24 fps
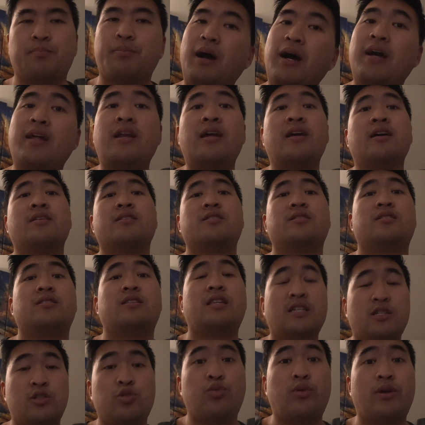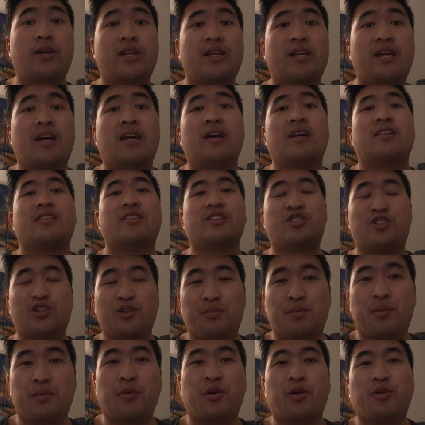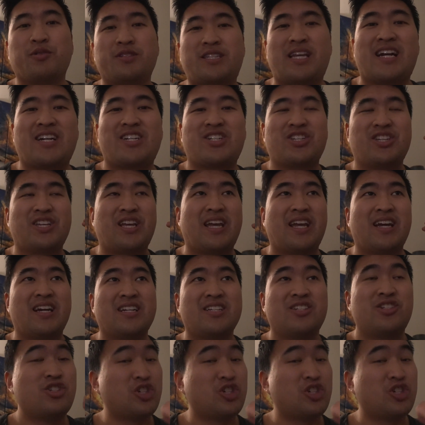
But this week, the Super Bowl was actually